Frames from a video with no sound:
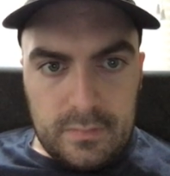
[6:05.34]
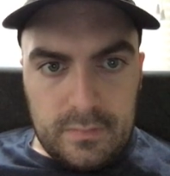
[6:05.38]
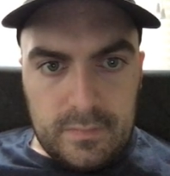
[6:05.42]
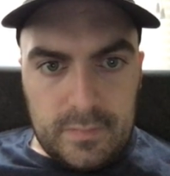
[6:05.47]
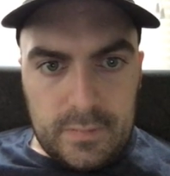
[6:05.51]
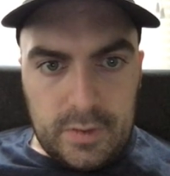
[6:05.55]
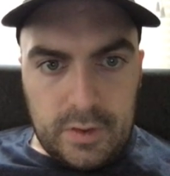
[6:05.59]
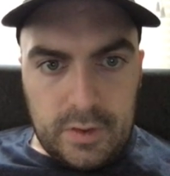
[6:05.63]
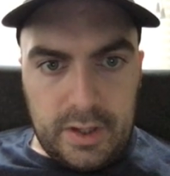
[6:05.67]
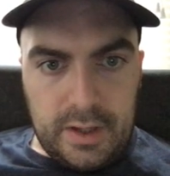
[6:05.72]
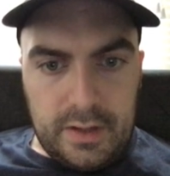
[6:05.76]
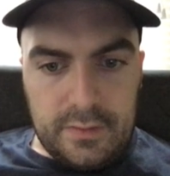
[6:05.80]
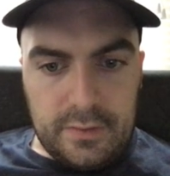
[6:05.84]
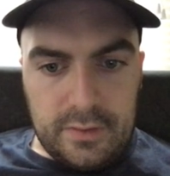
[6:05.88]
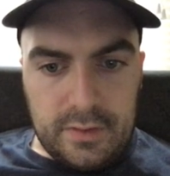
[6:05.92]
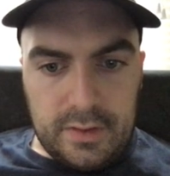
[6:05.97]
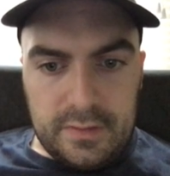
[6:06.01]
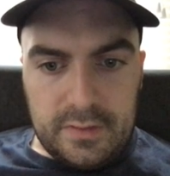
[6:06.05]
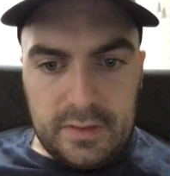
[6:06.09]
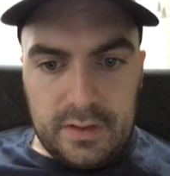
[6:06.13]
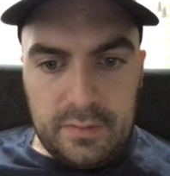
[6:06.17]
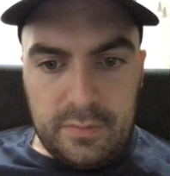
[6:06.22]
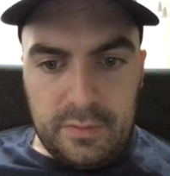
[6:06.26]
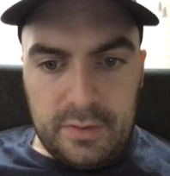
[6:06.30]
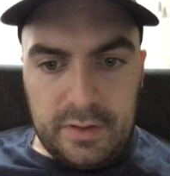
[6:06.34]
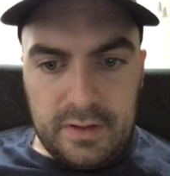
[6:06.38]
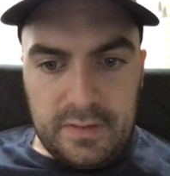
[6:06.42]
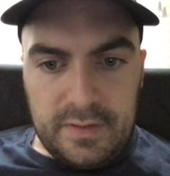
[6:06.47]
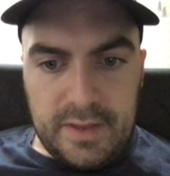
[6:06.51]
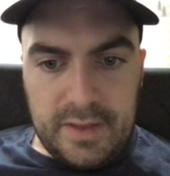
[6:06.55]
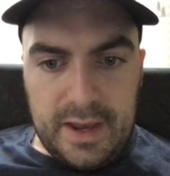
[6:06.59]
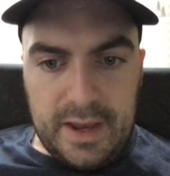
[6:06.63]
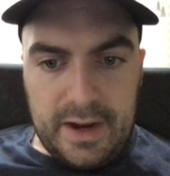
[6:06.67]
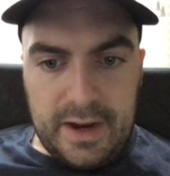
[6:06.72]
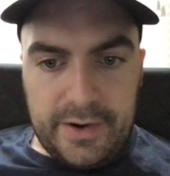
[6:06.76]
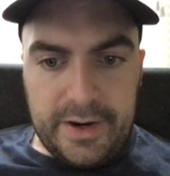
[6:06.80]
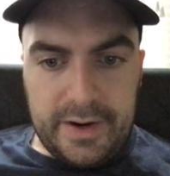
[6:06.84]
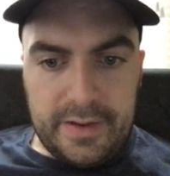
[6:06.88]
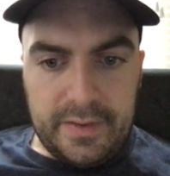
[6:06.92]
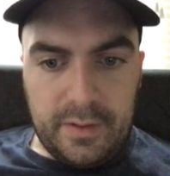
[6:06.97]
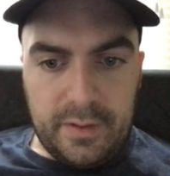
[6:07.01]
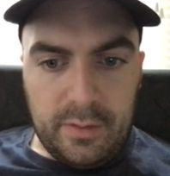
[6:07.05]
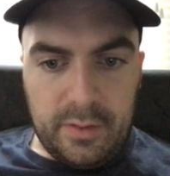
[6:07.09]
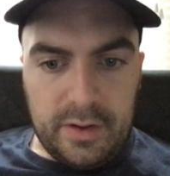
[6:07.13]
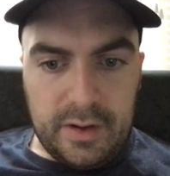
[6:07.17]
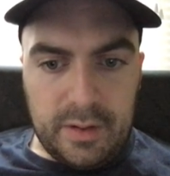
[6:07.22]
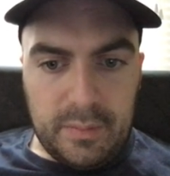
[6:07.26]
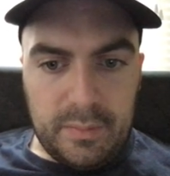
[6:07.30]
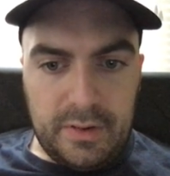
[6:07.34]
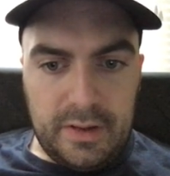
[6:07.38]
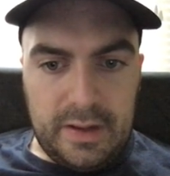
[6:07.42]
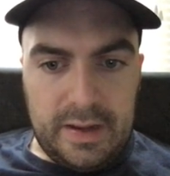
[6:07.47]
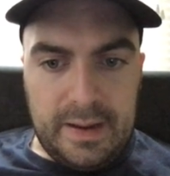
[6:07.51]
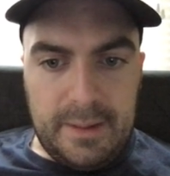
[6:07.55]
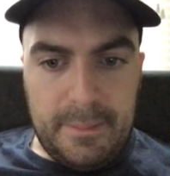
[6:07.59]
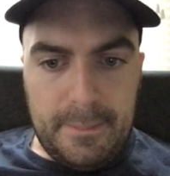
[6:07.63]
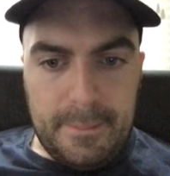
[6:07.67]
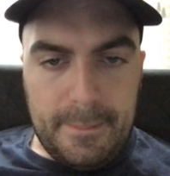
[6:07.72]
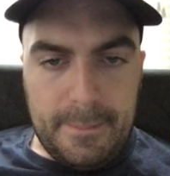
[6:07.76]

Okay, so let's see if we did that correctly. We'll hit play.